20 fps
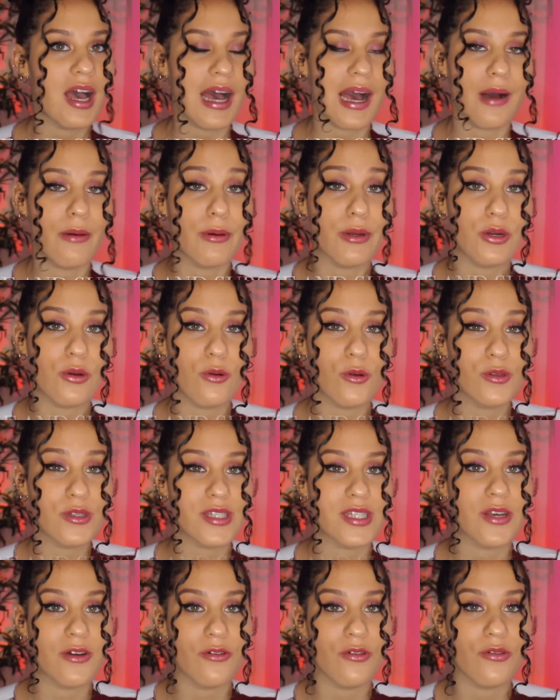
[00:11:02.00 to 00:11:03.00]
I would
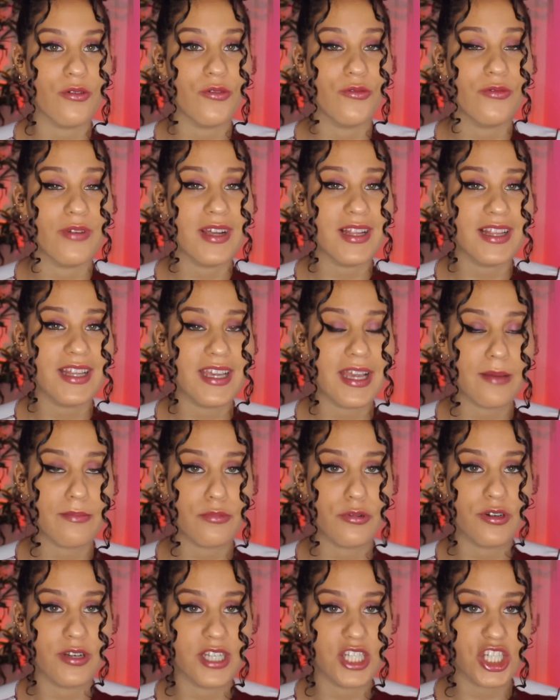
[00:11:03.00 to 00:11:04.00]
also really
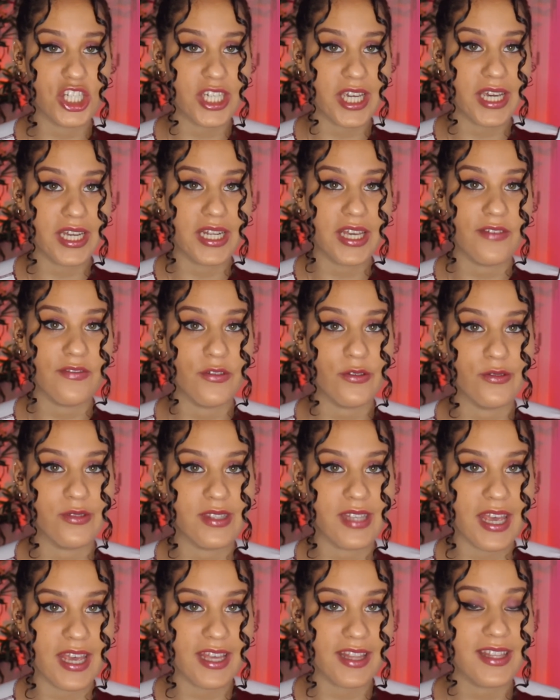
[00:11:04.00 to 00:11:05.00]
appreciate if you
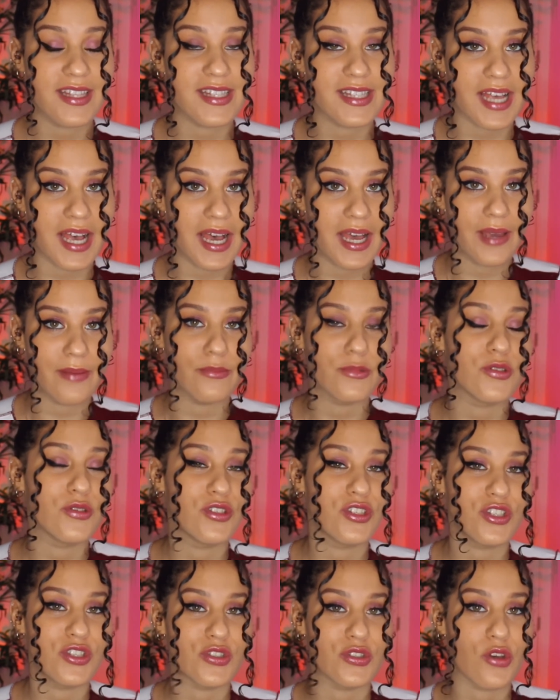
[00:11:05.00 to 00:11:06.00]
take the time to
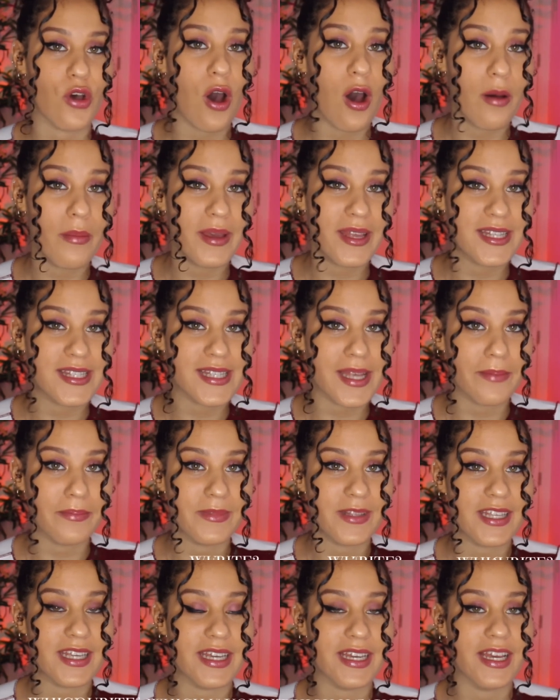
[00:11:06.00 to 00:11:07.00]
just comment
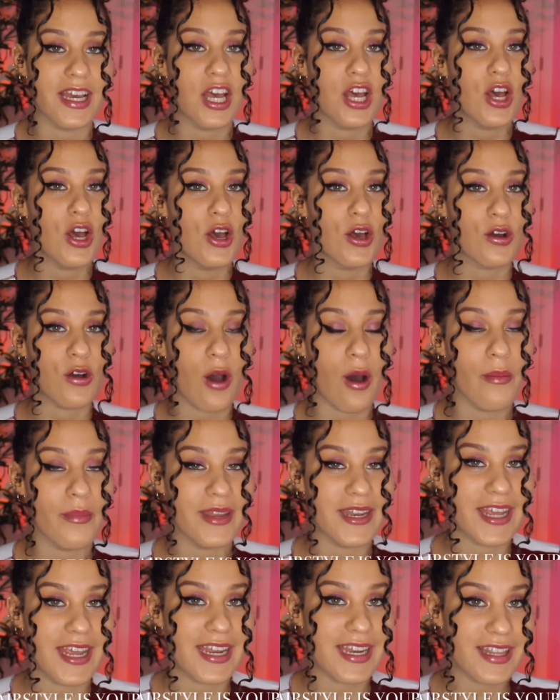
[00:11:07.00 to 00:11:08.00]
something,
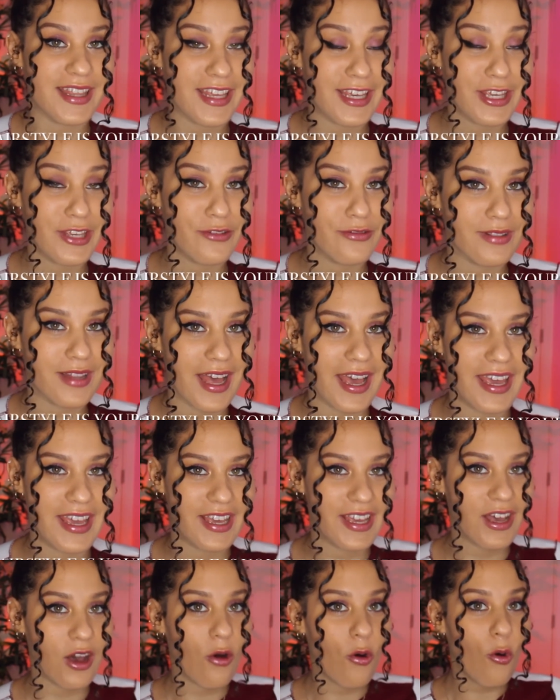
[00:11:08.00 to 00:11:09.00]
comment anything you
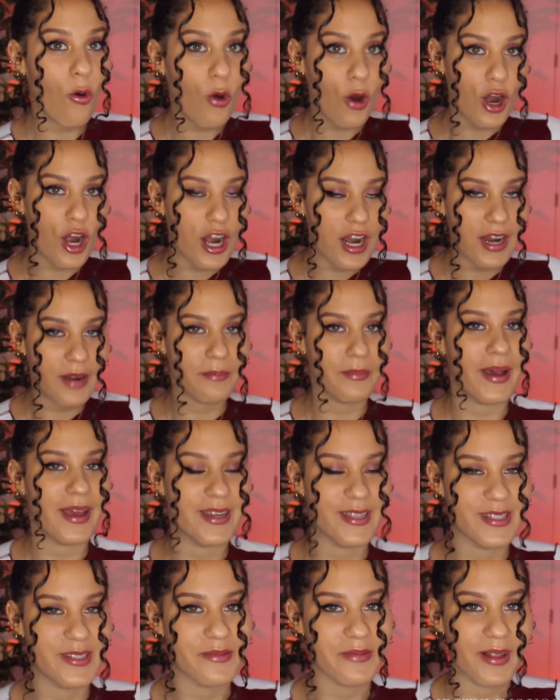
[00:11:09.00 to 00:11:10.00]
like, or might
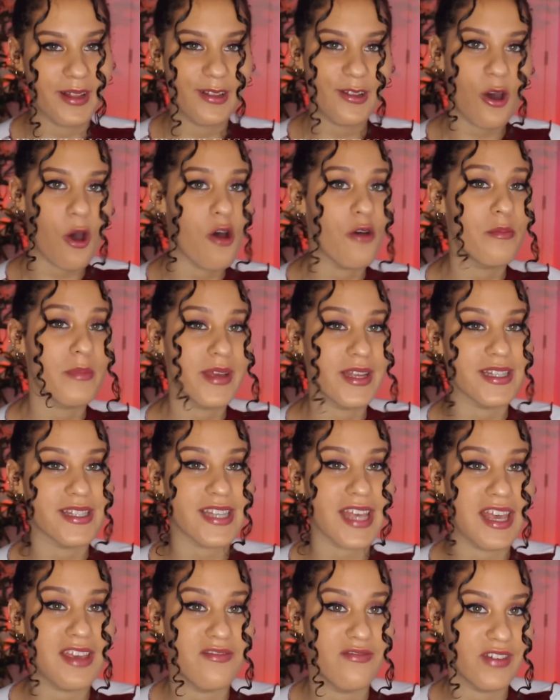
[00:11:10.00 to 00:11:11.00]
as well comment
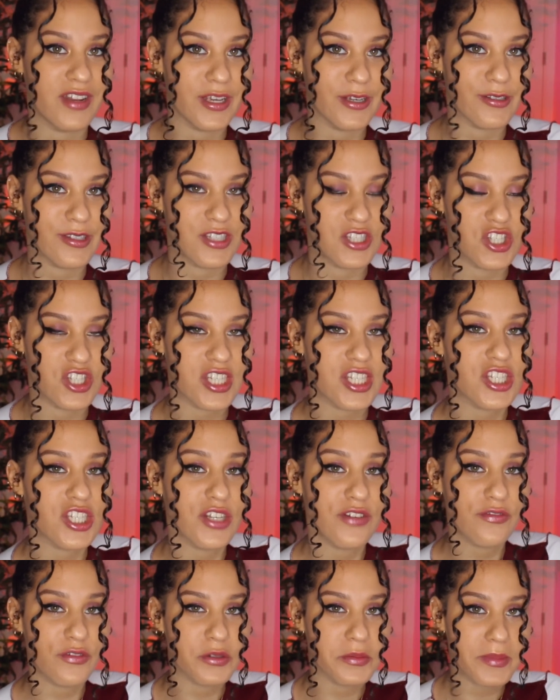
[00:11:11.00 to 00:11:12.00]
a video suggestion
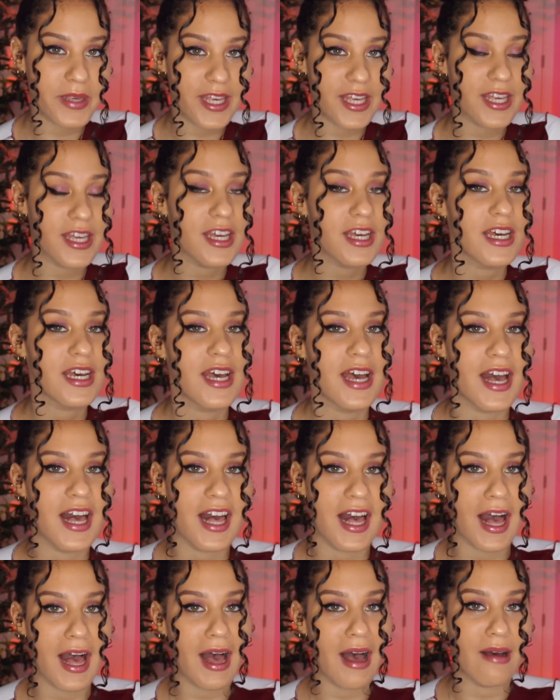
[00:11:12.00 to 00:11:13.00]
for me,
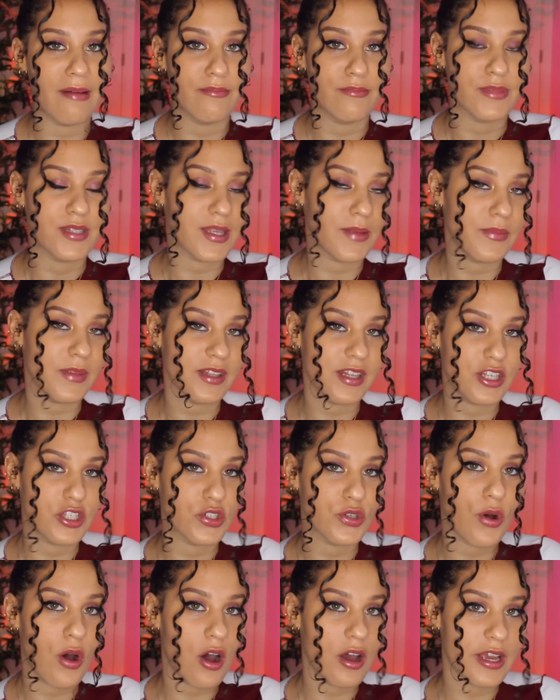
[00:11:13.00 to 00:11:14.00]
something that
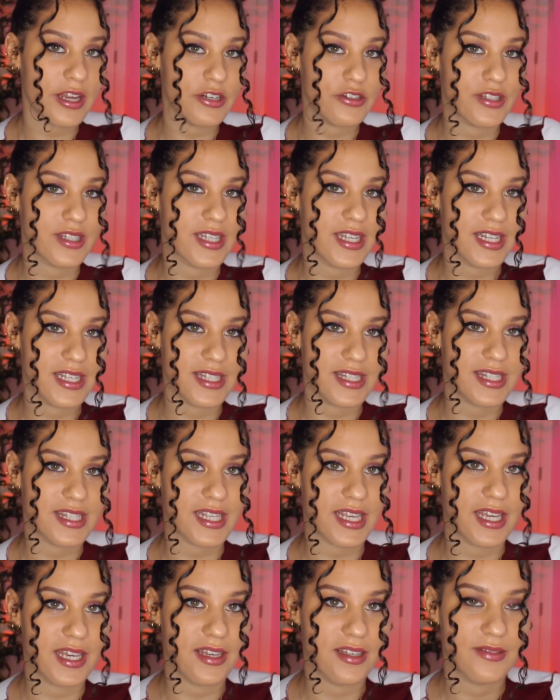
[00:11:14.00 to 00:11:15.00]
you are interested in
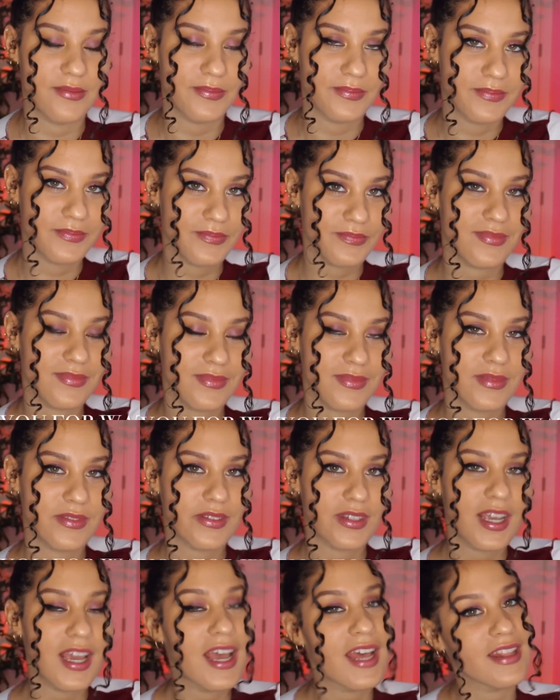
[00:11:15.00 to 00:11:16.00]
seeing.
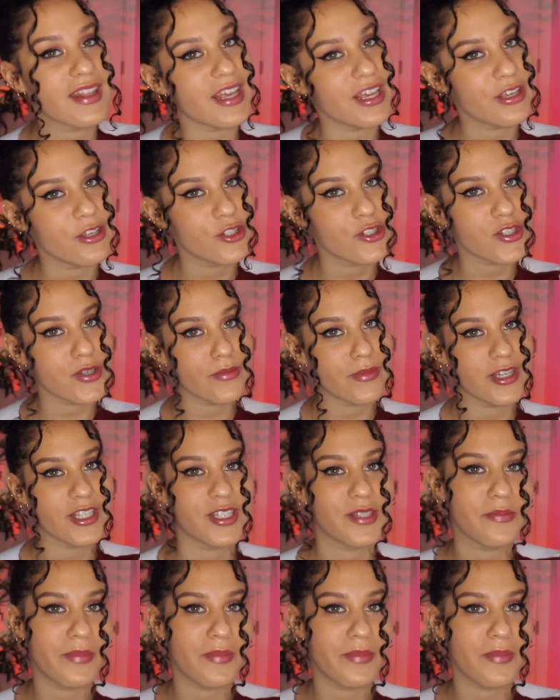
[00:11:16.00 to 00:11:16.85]
Thank you so much.